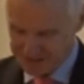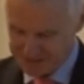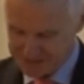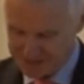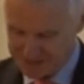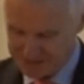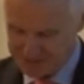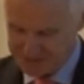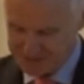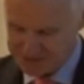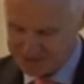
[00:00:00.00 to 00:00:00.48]

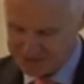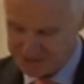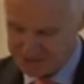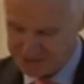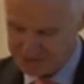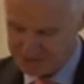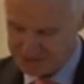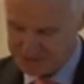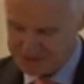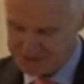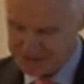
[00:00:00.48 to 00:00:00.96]

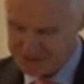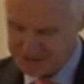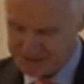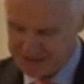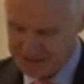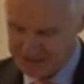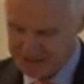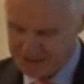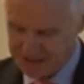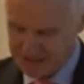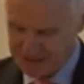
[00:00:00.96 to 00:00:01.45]

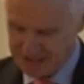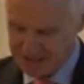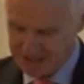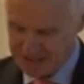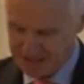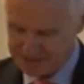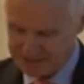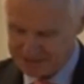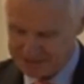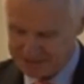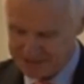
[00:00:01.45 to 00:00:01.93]
cybersecurity
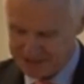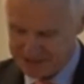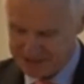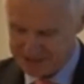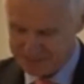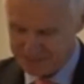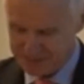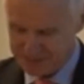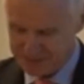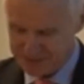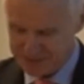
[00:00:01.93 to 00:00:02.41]
and
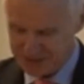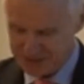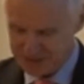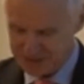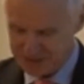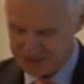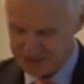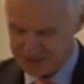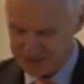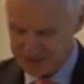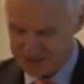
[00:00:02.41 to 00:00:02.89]
data
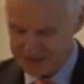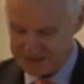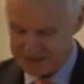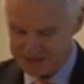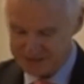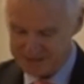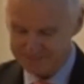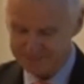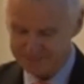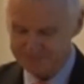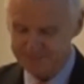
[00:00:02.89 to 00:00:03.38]
protection
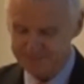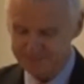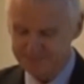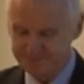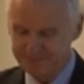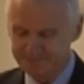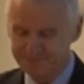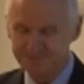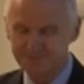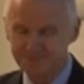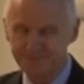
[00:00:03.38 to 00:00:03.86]
is.
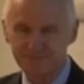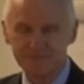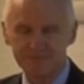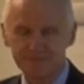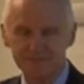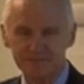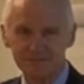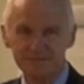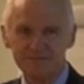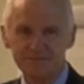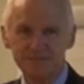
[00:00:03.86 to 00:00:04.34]

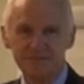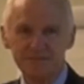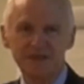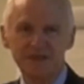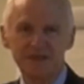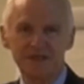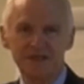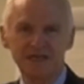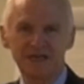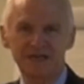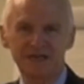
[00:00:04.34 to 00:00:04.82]

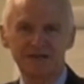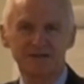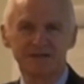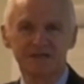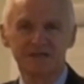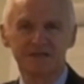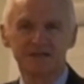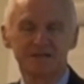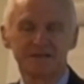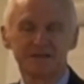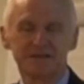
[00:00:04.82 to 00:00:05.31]
Now,
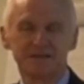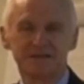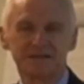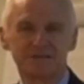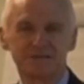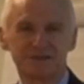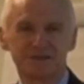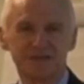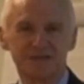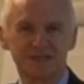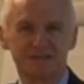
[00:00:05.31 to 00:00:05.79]

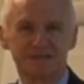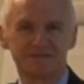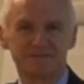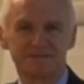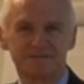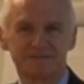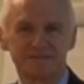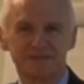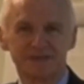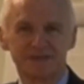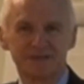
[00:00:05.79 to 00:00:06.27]
Korea
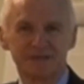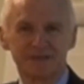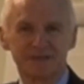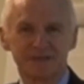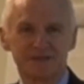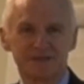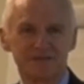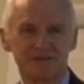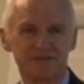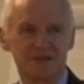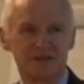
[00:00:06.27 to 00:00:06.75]

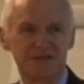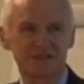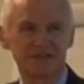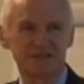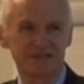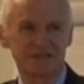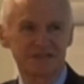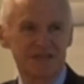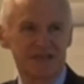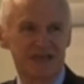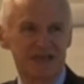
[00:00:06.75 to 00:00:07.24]
on the one
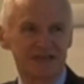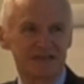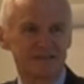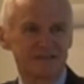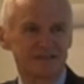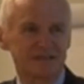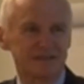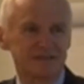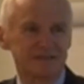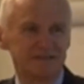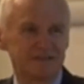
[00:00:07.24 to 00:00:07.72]

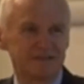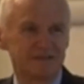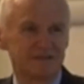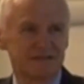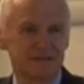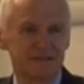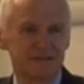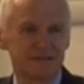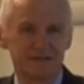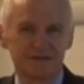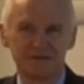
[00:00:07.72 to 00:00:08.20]
hand and
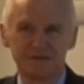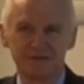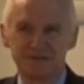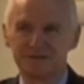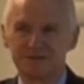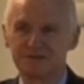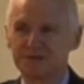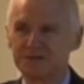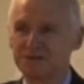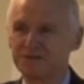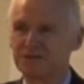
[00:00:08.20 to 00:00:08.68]

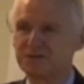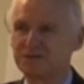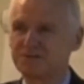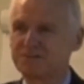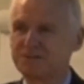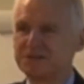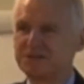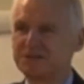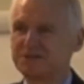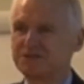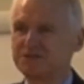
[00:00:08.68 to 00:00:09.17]
the
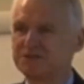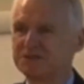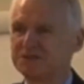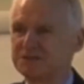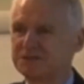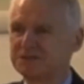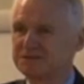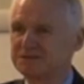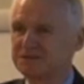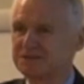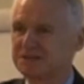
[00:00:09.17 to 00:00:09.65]
European
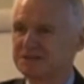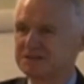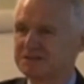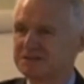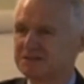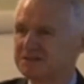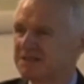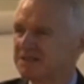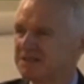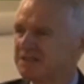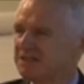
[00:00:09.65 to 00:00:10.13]
Union on the
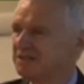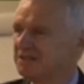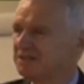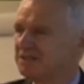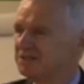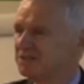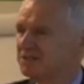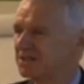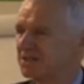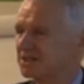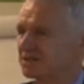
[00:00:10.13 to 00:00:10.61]
other
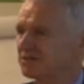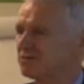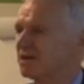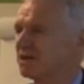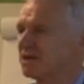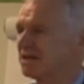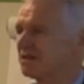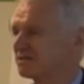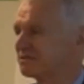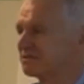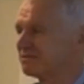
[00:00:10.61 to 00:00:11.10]
share
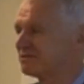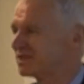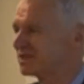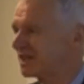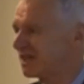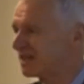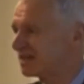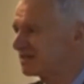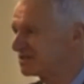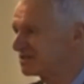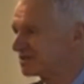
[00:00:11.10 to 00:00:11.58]
quite a lot of
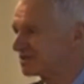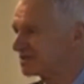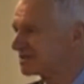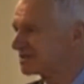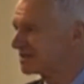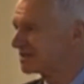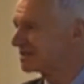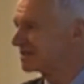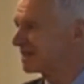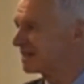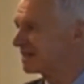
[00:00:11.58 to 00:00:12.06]

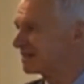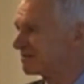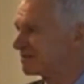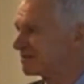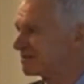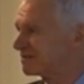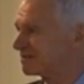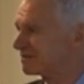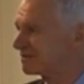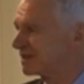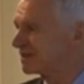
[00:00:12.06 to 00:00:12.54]
challenges in the
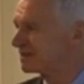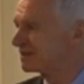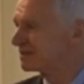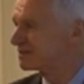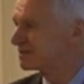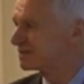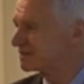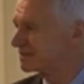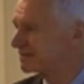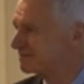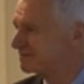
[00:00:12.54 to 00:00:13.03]
area of
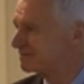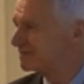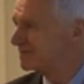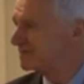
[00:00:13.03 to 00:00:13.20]
energy.